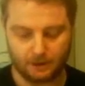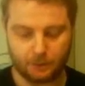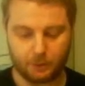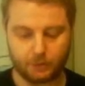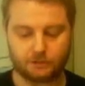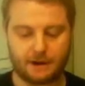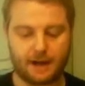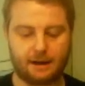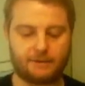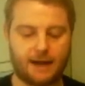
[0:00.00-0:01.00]

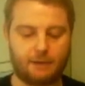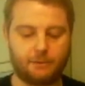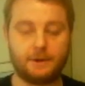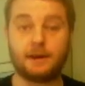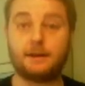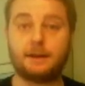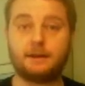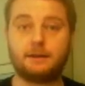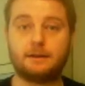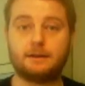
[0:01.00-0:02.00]
portrayal of Catwoman. I
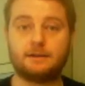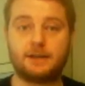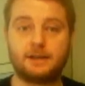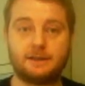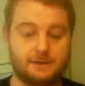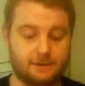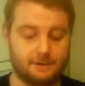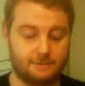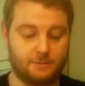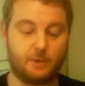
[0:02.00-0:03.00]
think
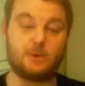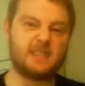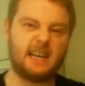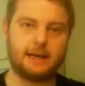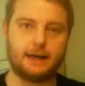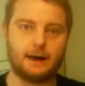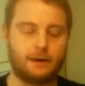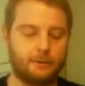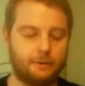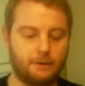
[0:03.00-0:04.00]
Selina
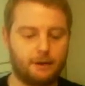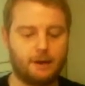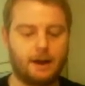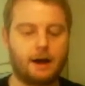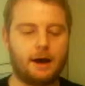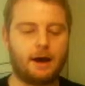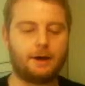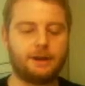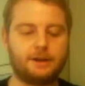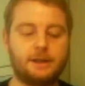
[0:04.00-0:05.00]
Kyle, I
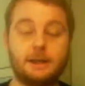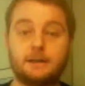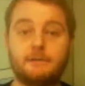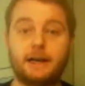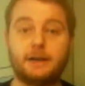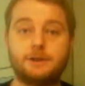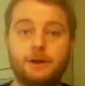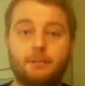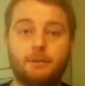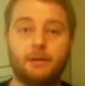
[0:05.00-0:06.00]
think she does a really good
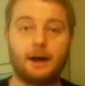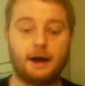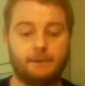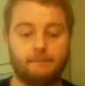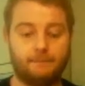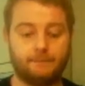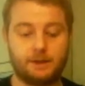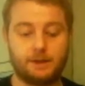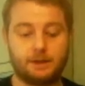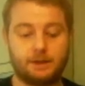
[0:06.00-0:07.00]
job.
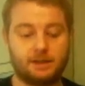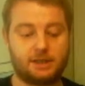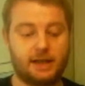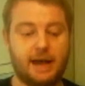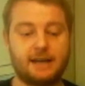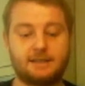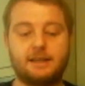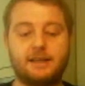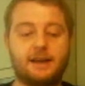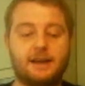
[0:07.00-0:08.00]
She has
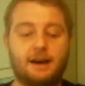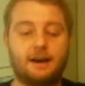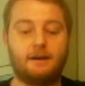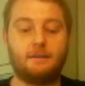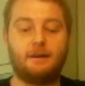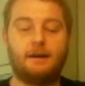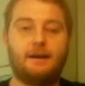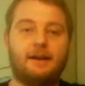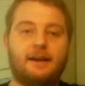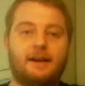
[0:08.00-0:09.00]
the
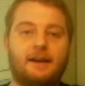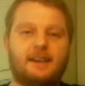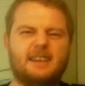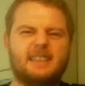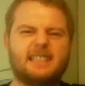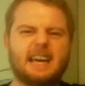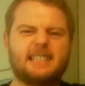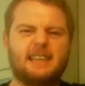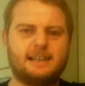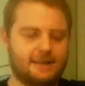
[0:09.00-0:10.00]

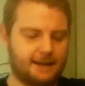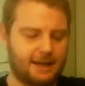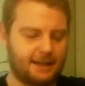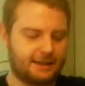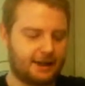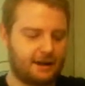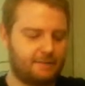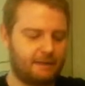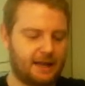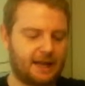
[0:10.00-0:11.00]
sassiness, I think, to kind
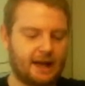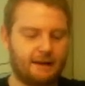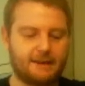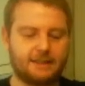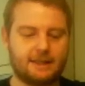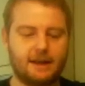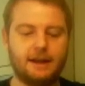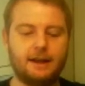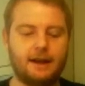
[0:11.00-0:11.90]
of play the character